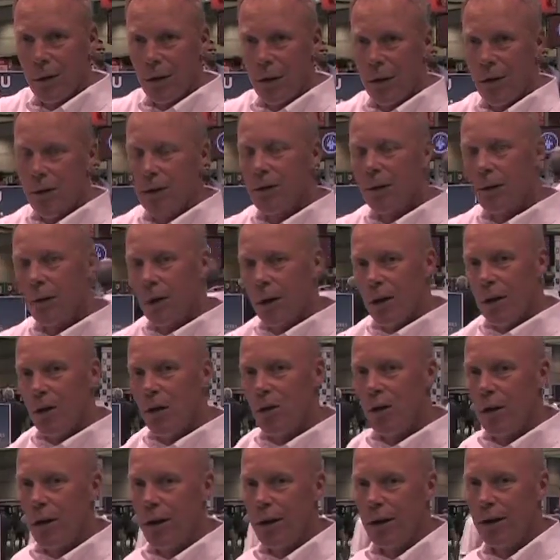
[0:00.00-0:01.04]
This uh,
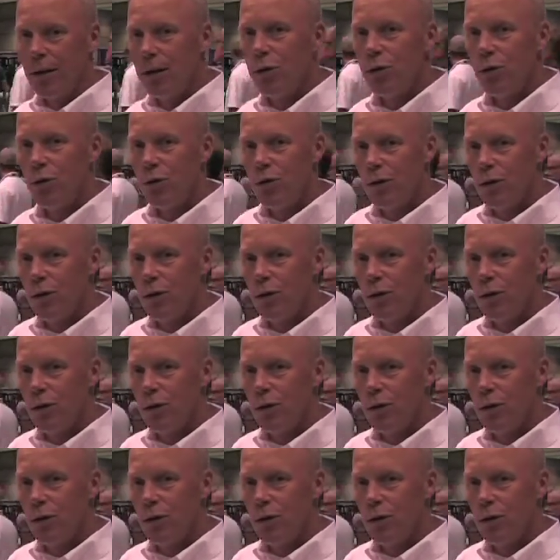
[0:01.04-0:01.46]
unique new